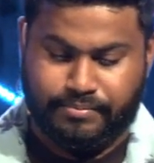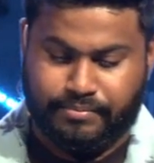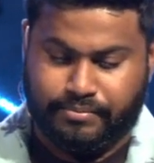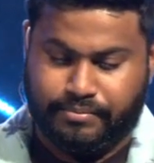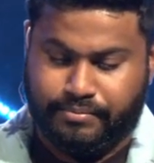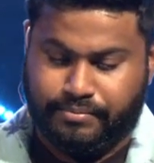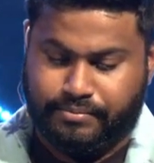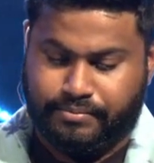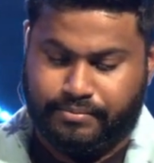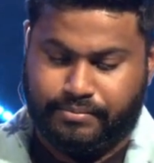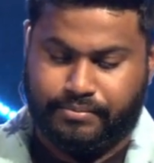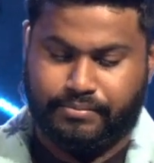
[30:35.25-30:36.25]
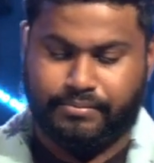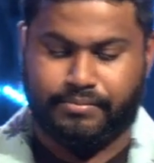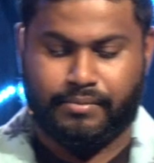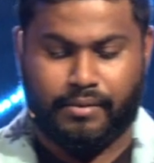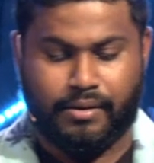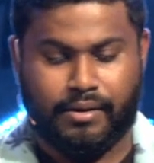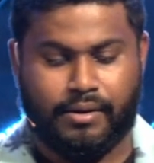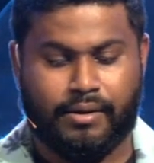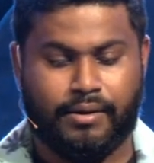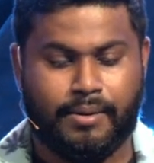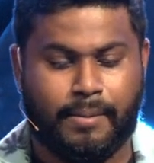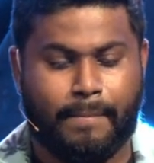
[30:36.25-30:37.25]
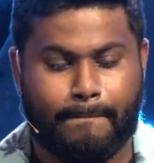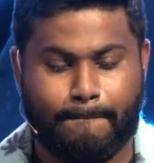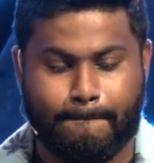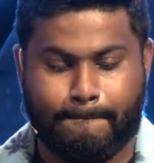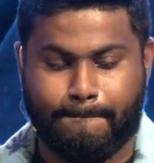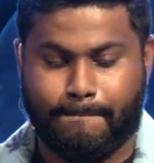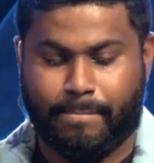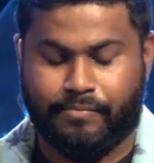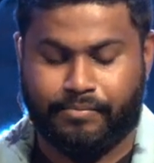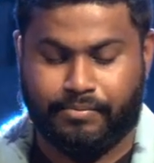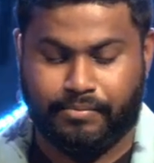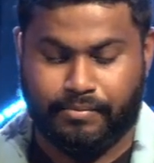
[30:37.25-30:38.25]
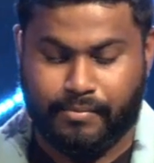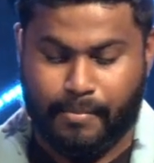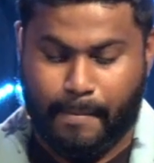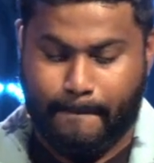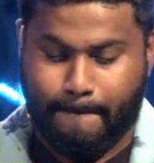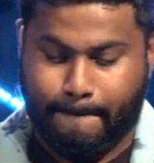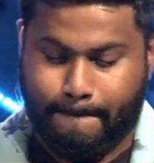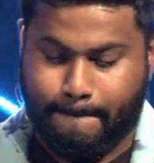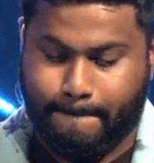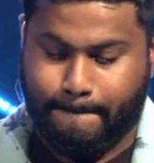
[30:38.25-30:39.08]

Nobody speaks.